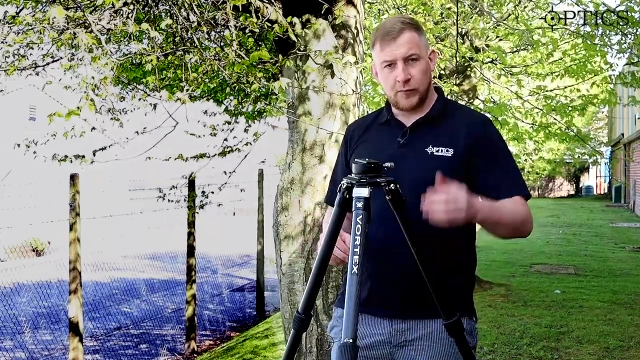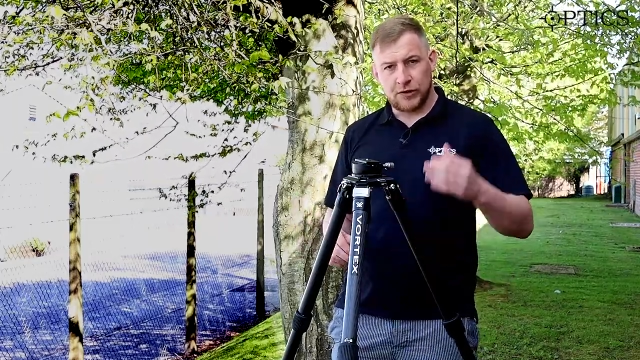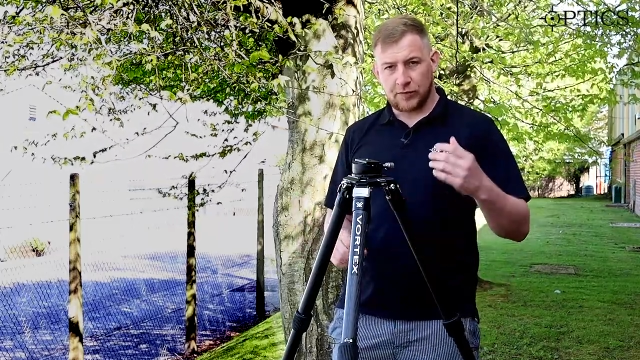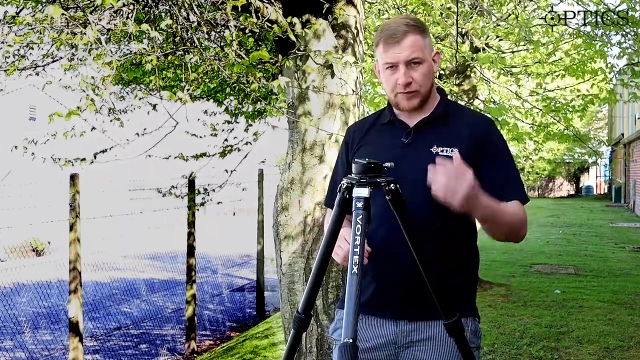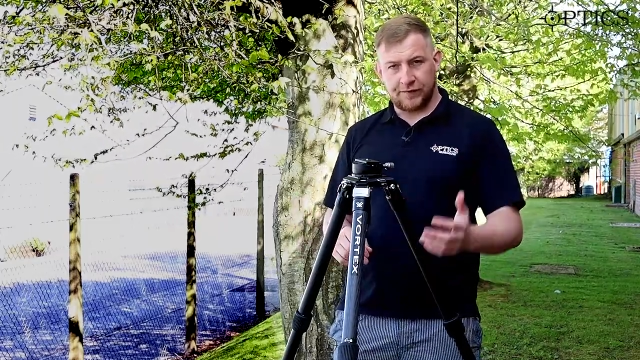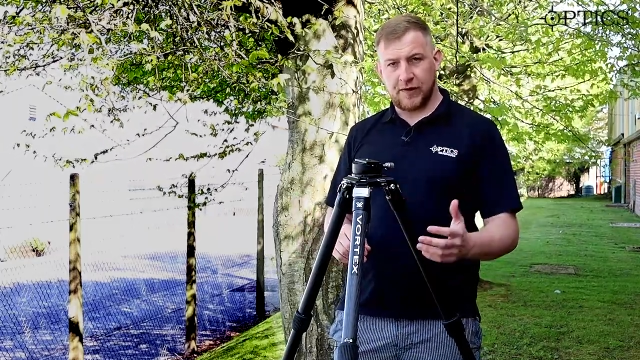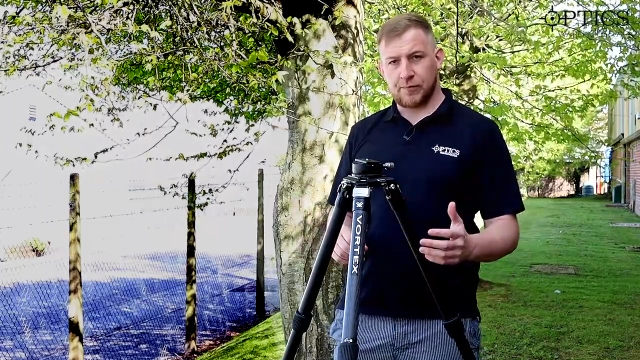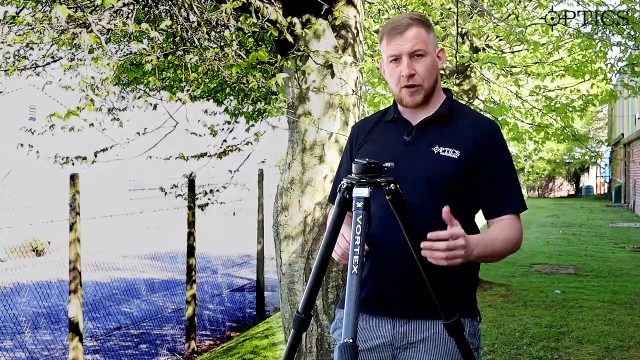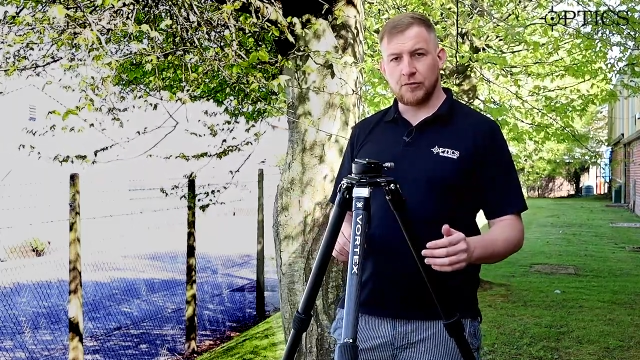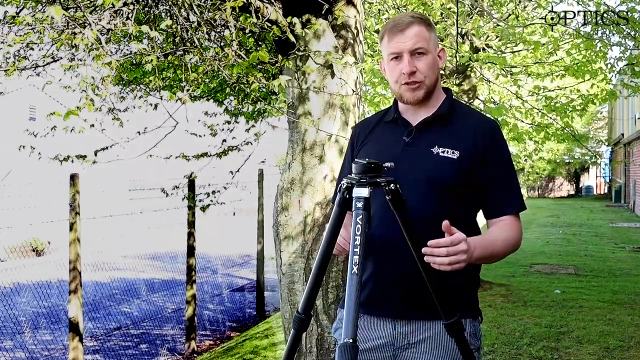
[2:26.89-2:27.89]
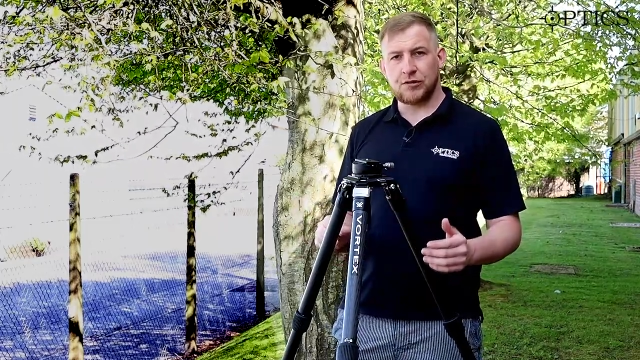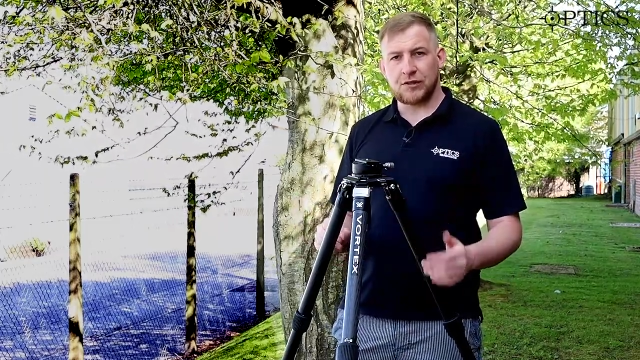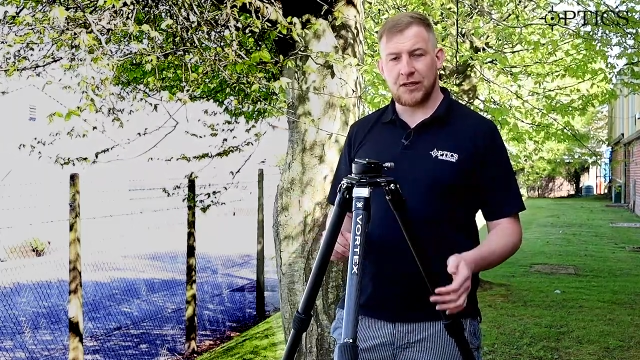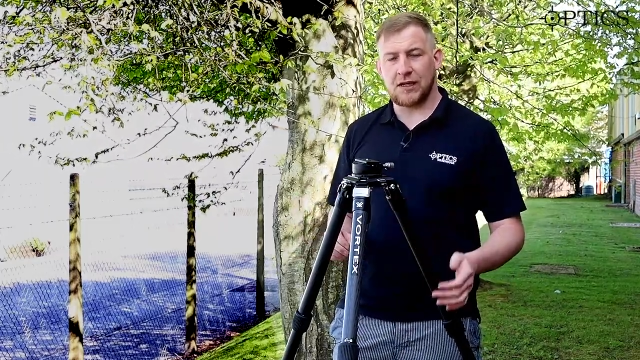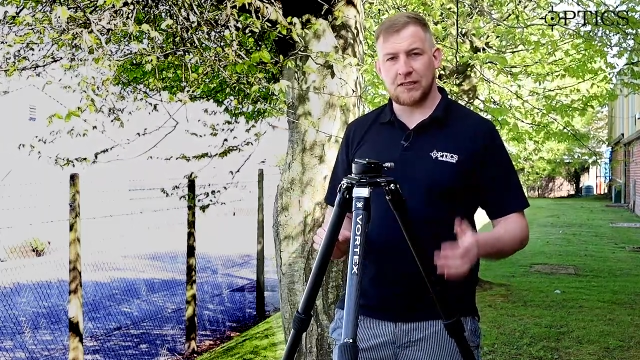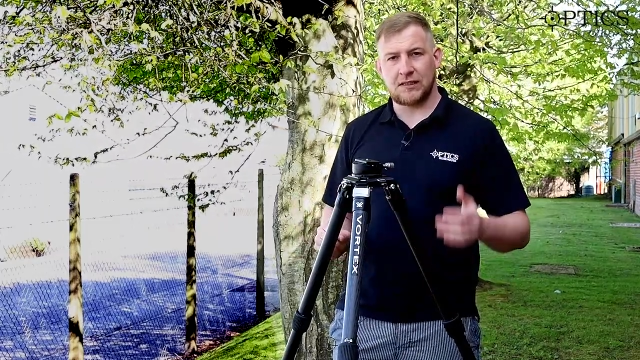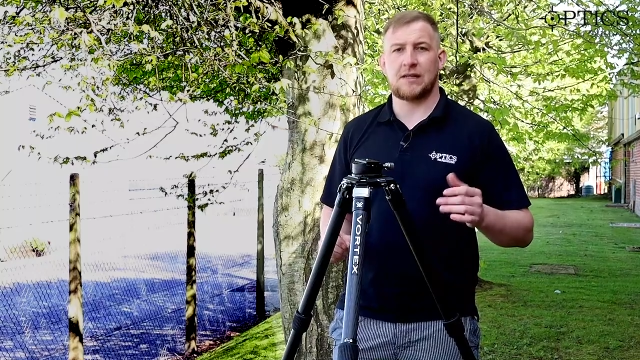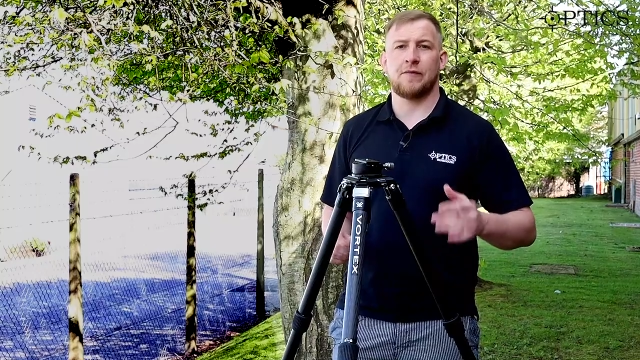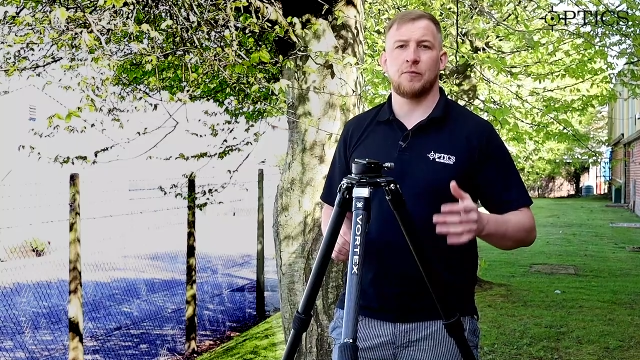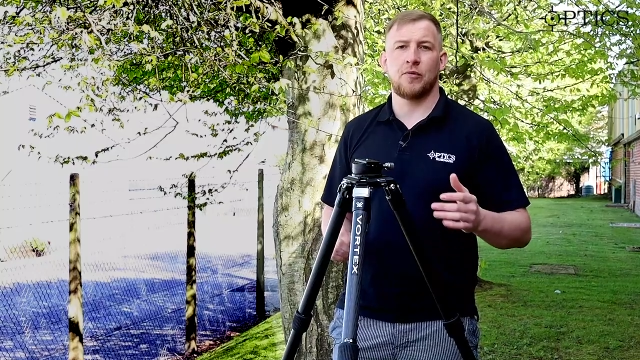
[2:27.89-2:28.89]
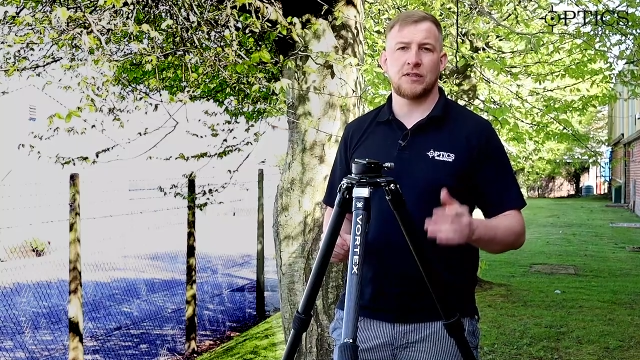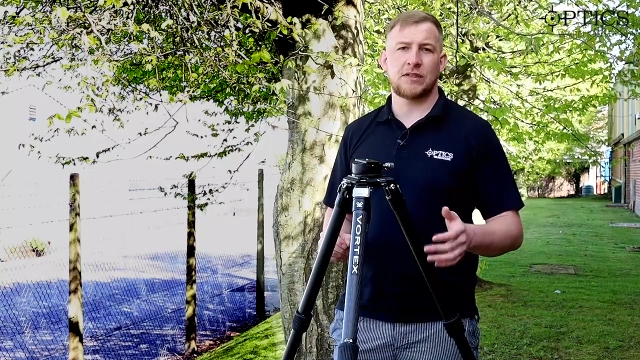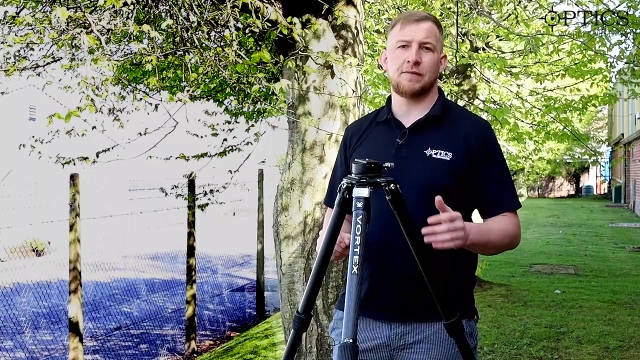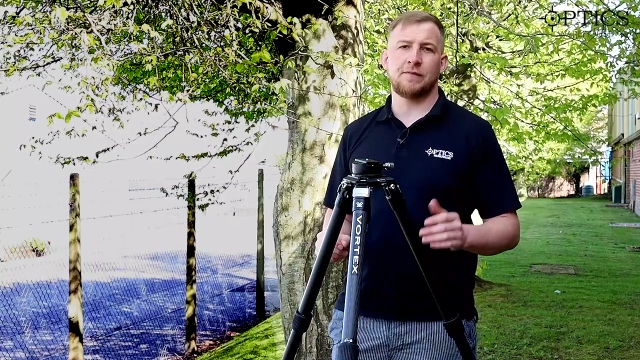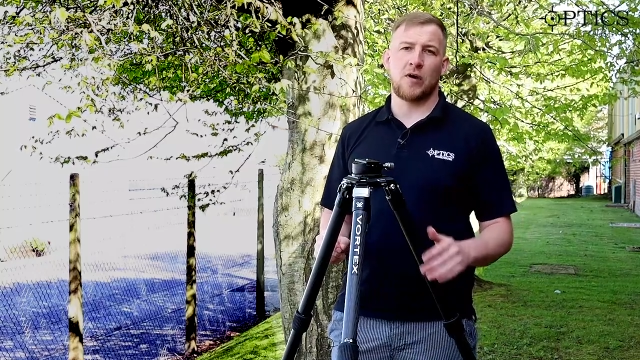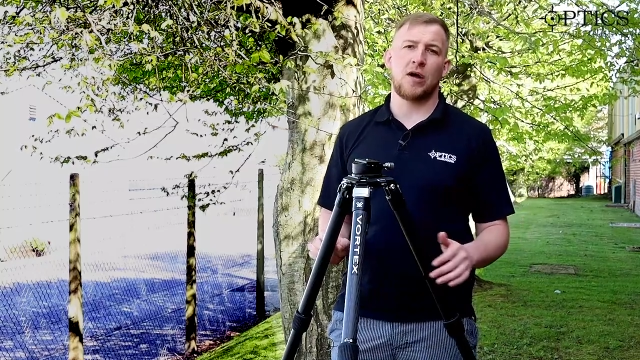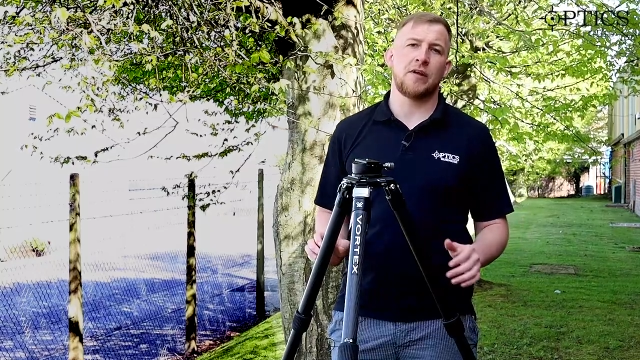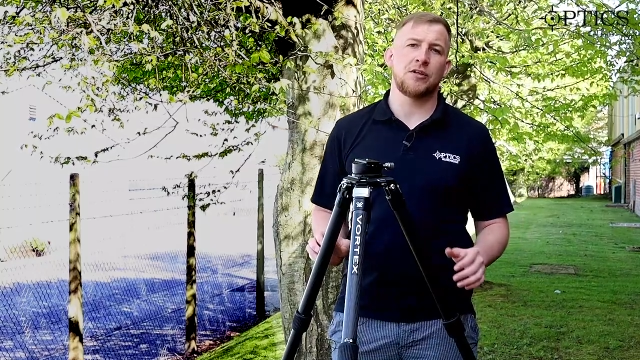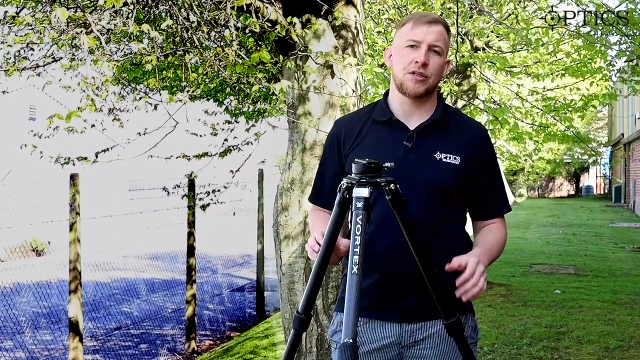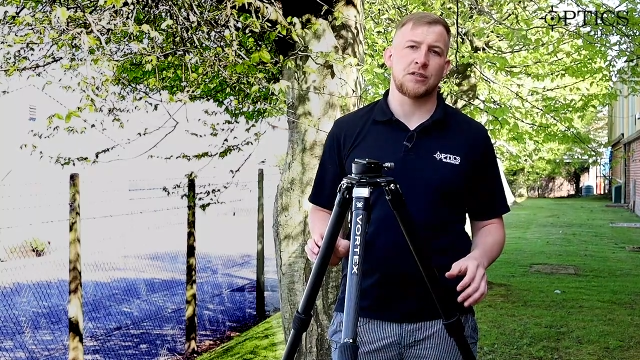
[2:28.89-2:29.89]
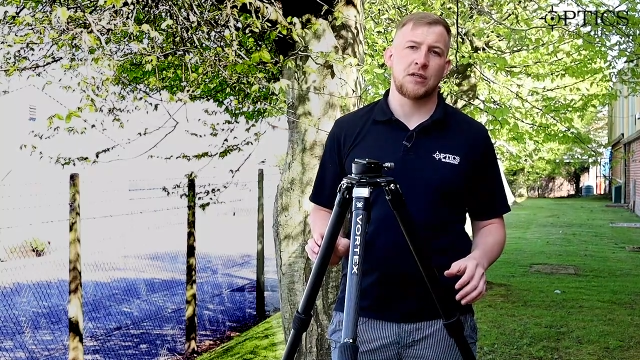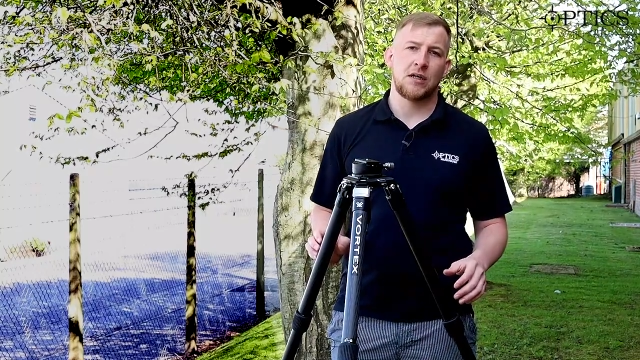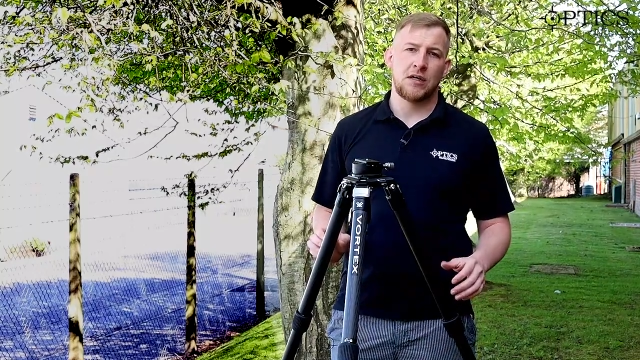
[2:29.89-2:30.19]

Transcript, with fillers: which obviously for your prone shooting is 7.75 inches.